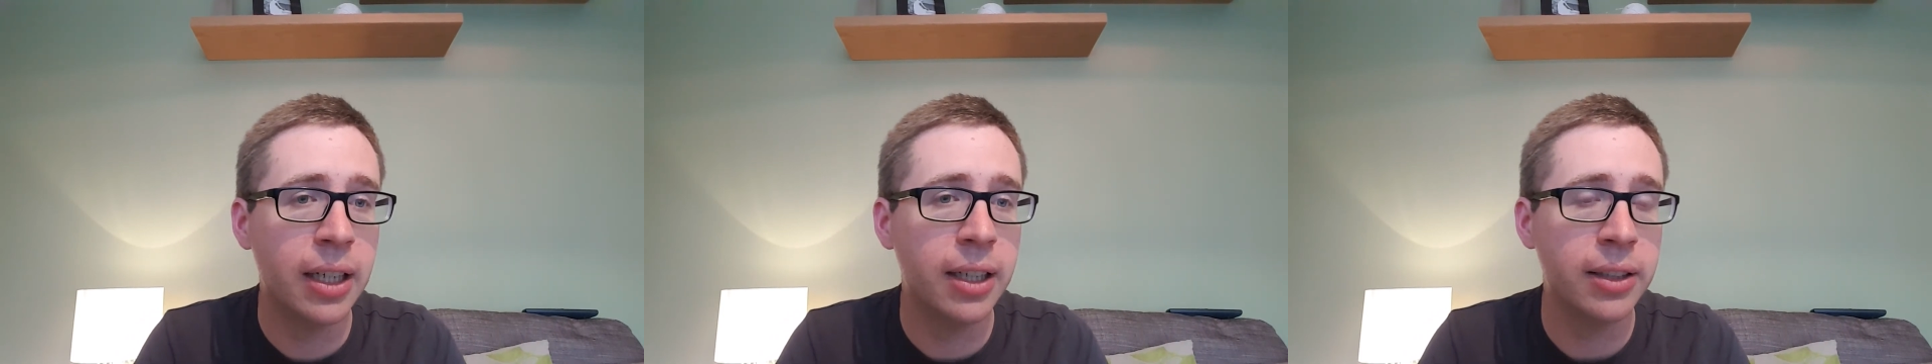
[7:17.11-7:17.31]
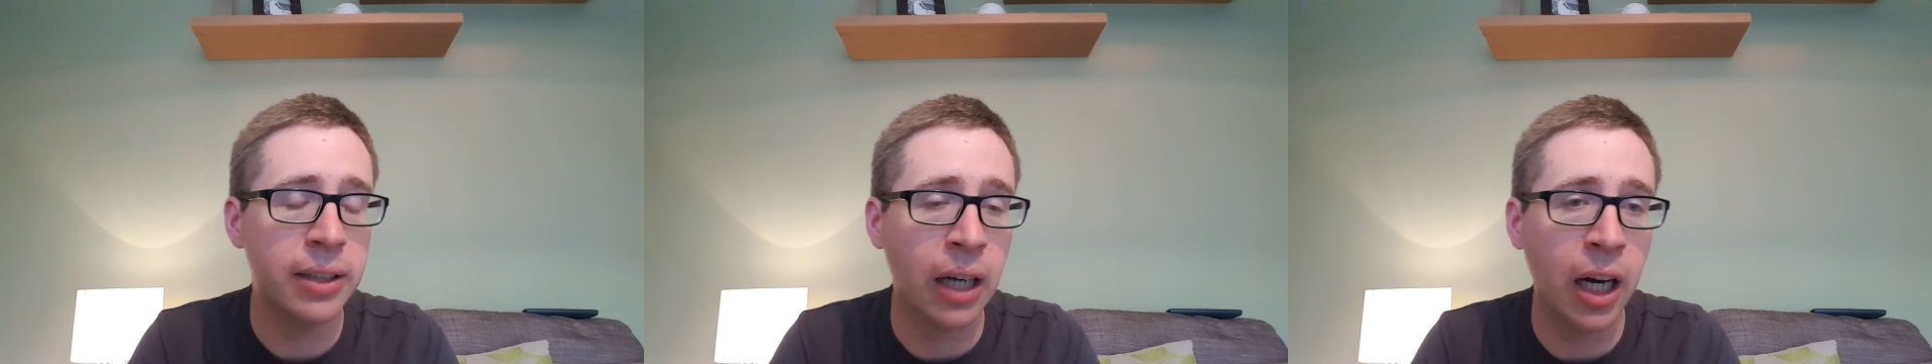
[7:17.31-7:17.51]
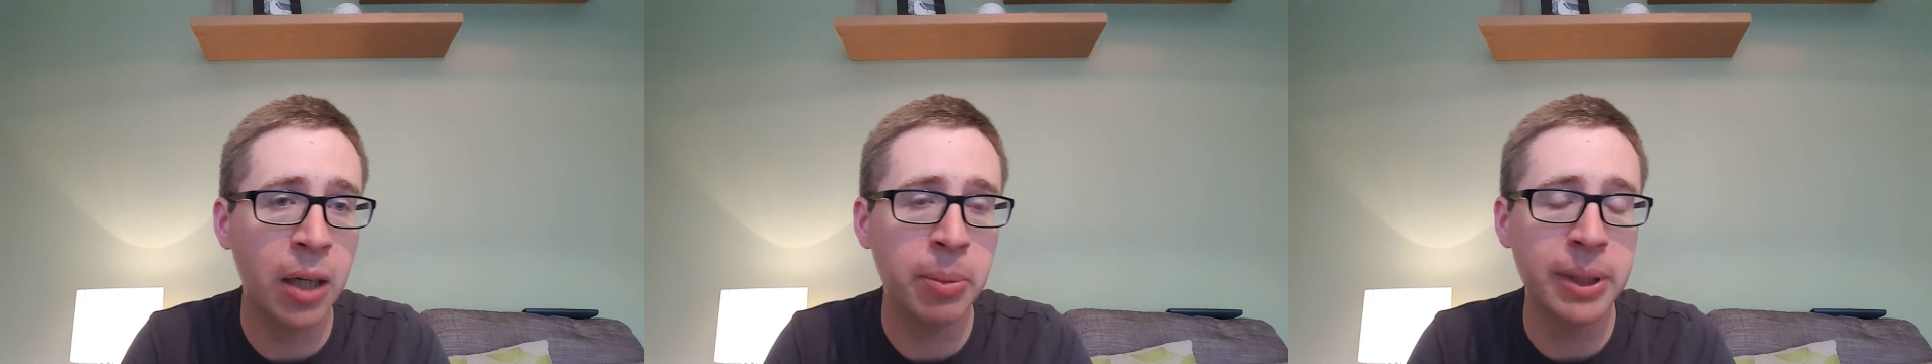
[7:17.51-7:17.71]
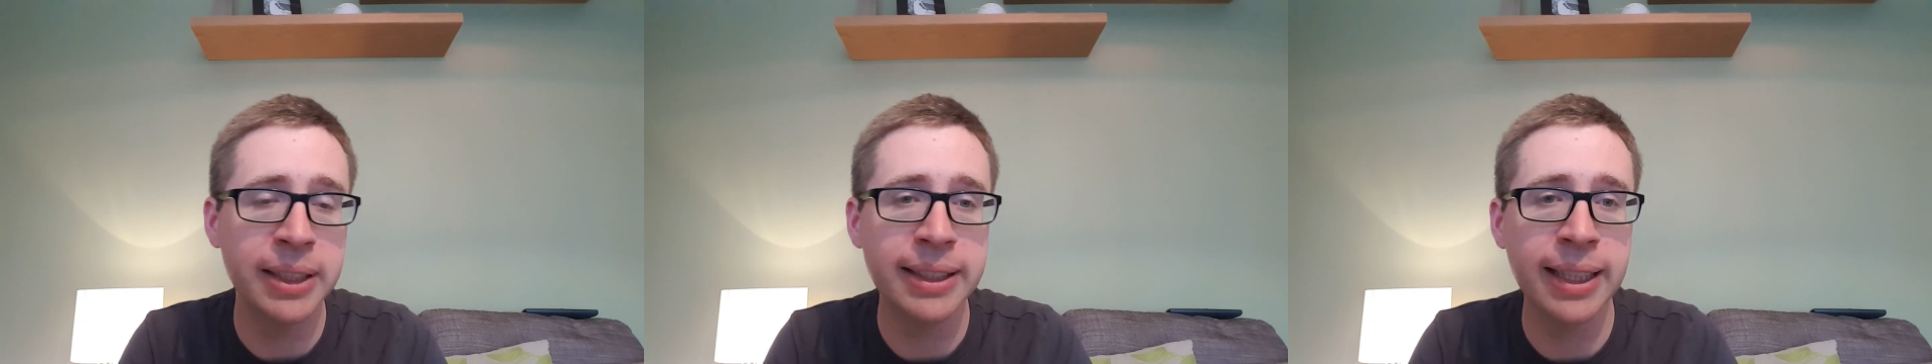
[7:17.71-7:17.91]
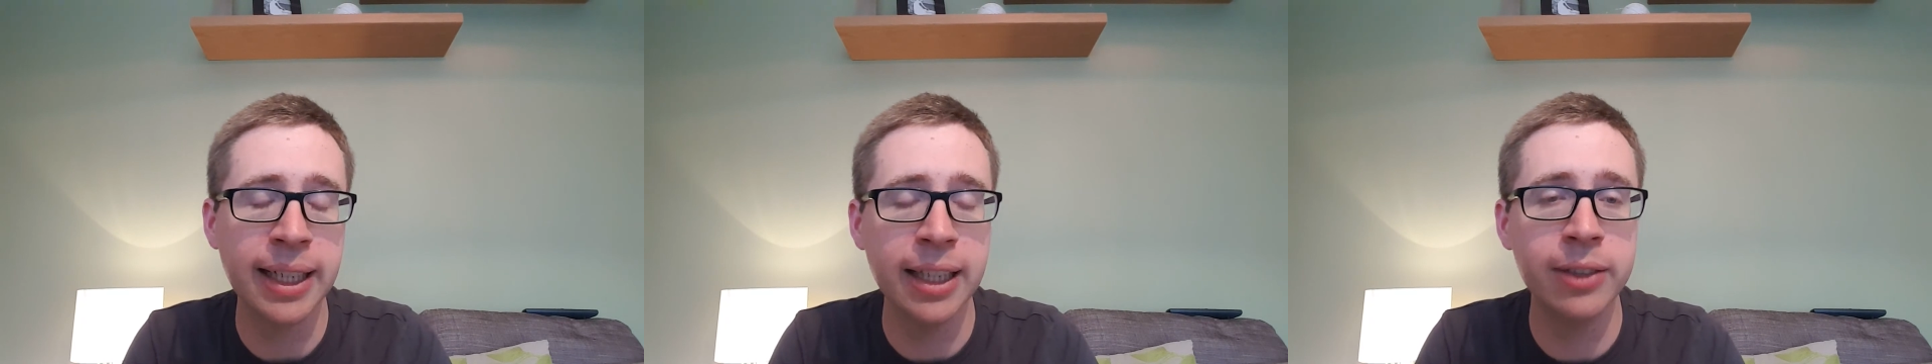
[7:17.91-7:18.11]
die but
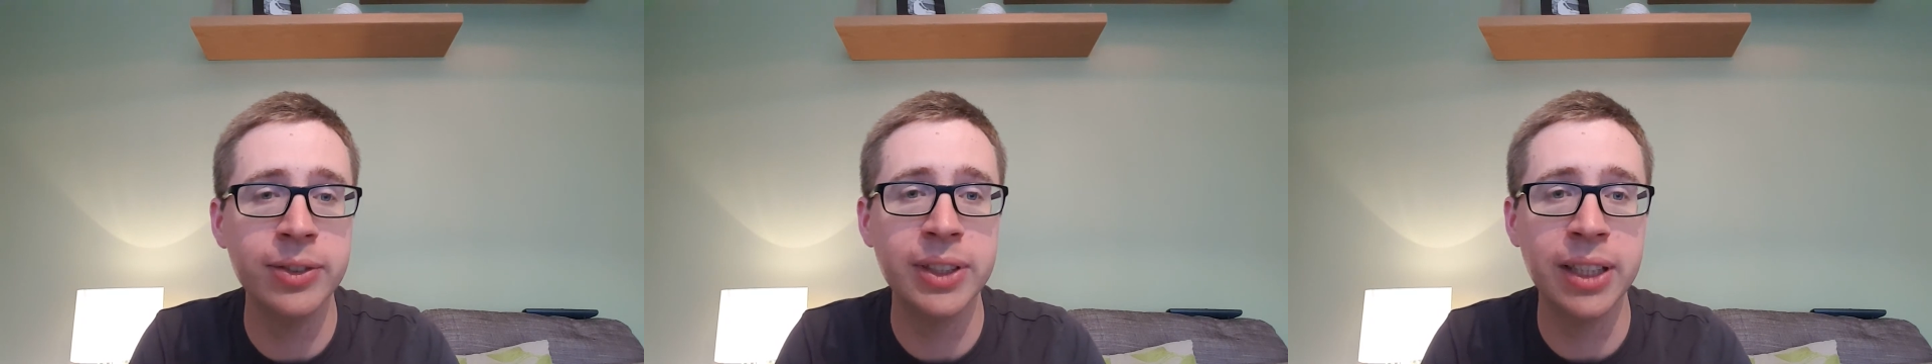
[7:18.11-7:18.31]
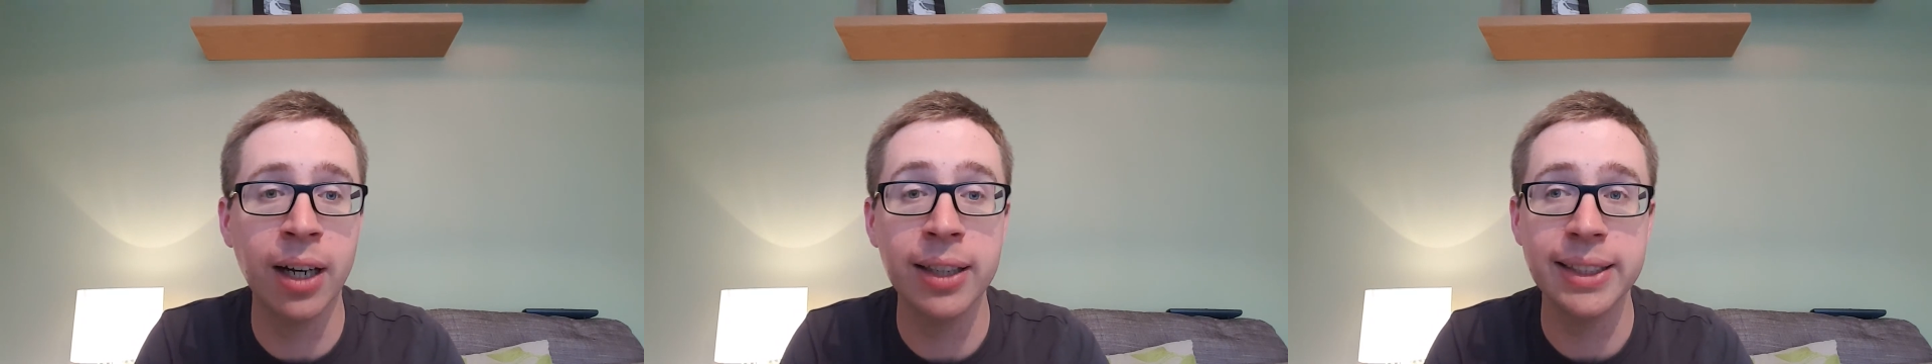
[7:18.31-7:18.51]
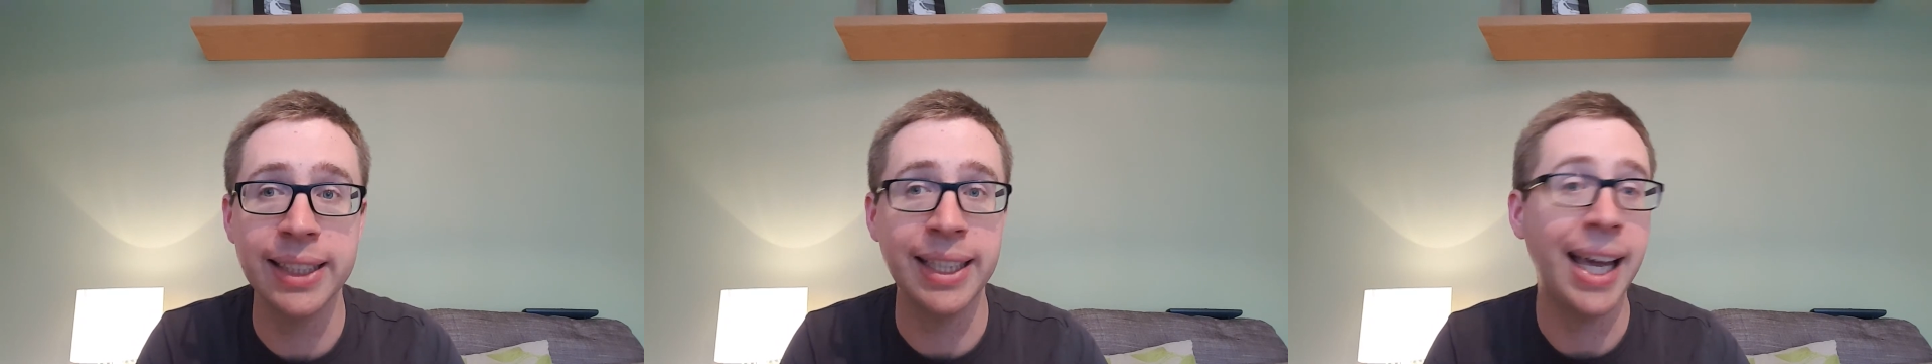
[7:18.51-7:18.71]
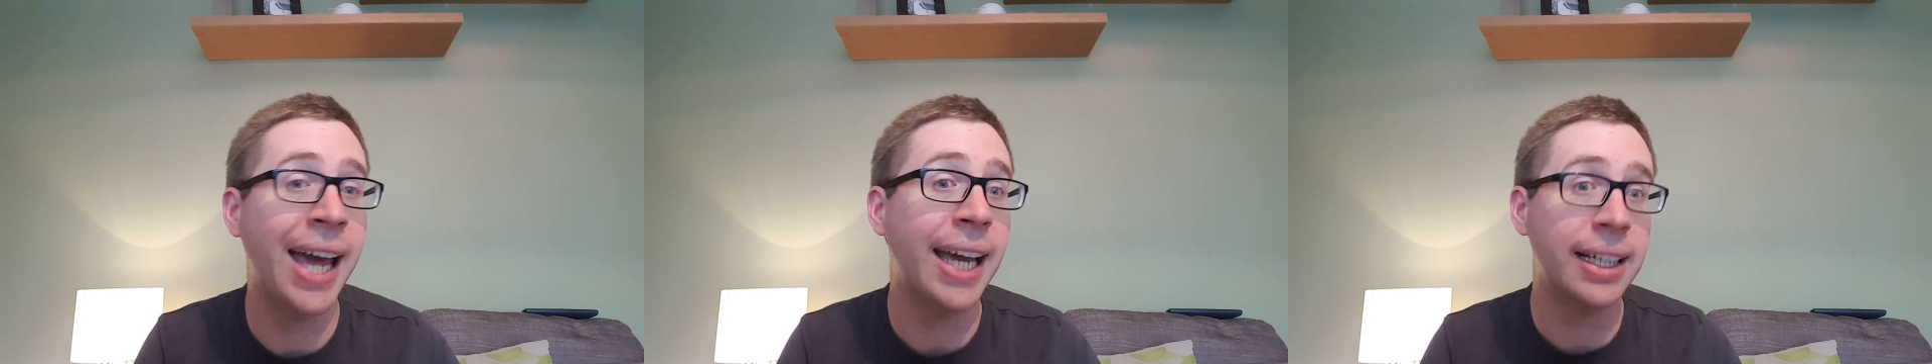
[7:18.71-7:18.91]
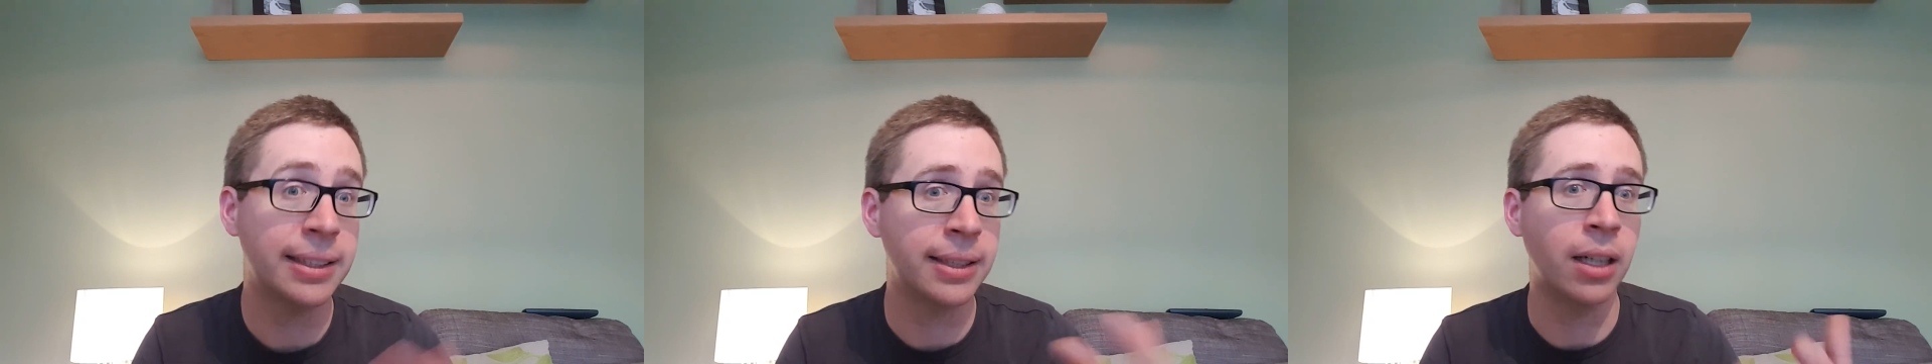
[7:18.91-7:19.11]
instead lives, dies in
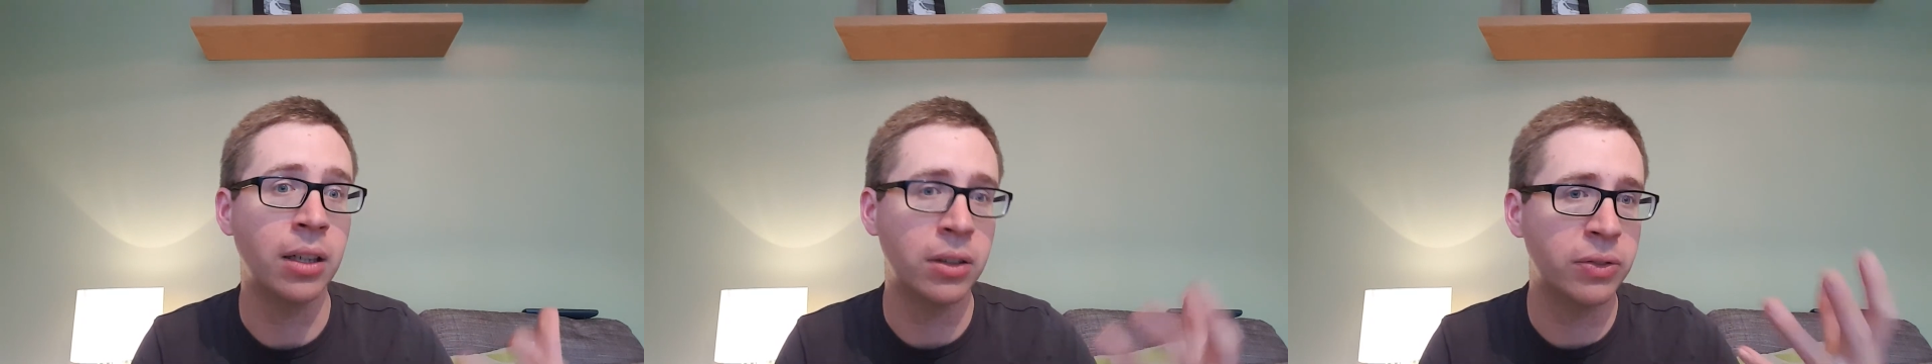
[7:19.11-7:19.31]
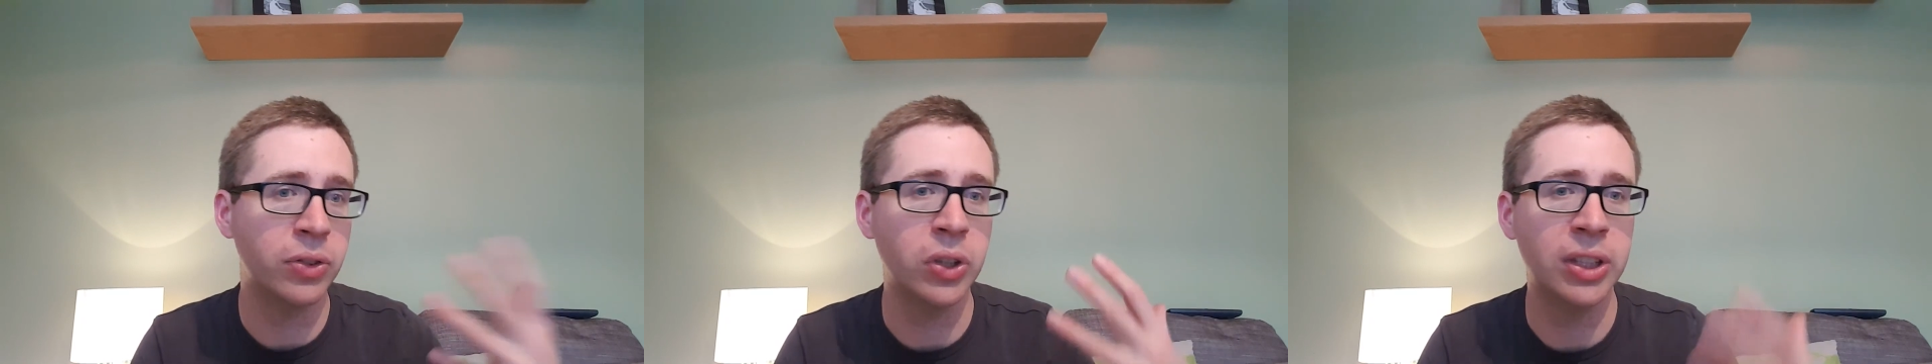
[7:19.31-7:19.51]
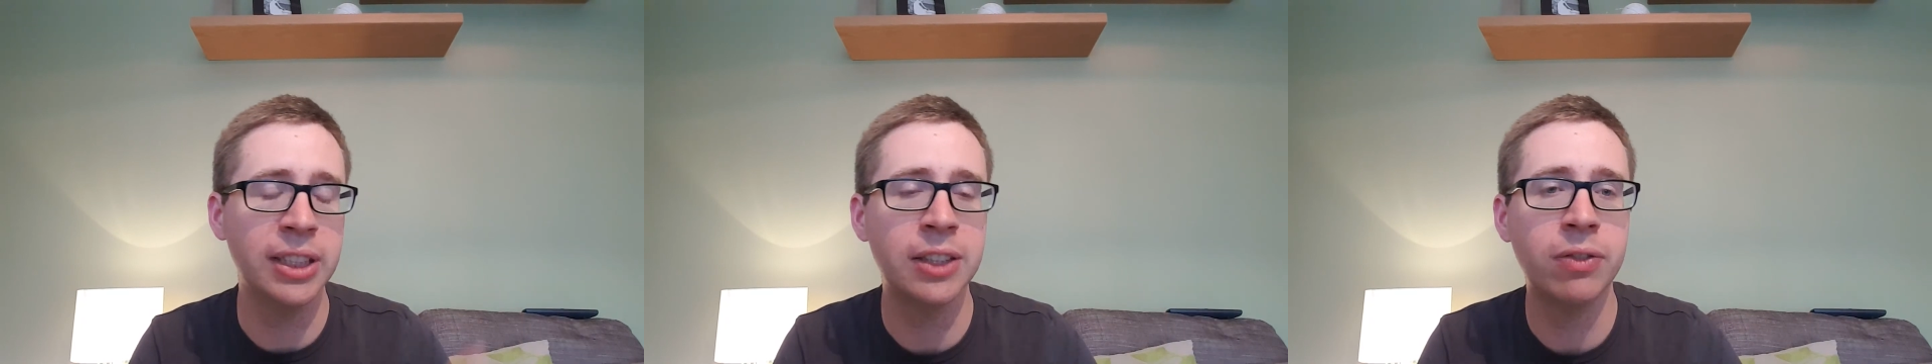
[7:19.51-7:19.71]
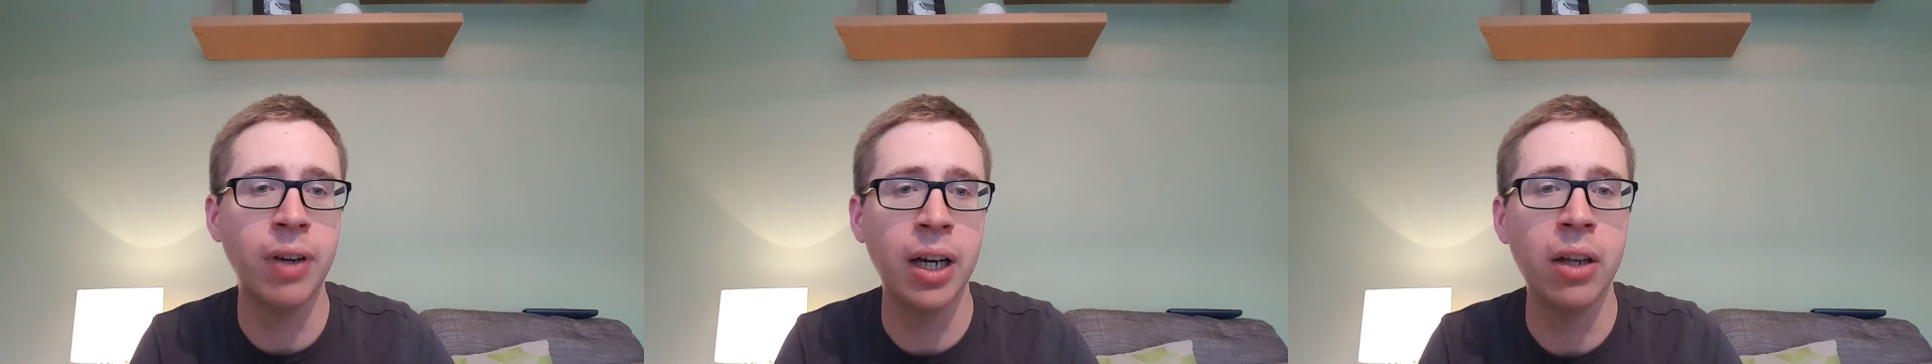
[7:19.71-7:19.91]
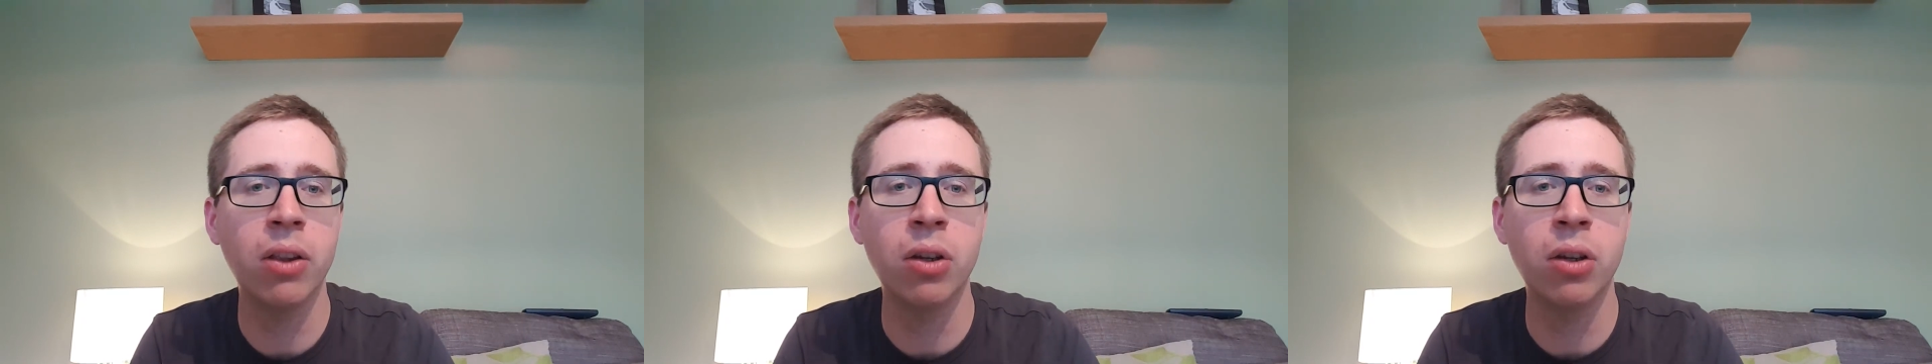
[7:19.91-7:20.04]
exile for his faith,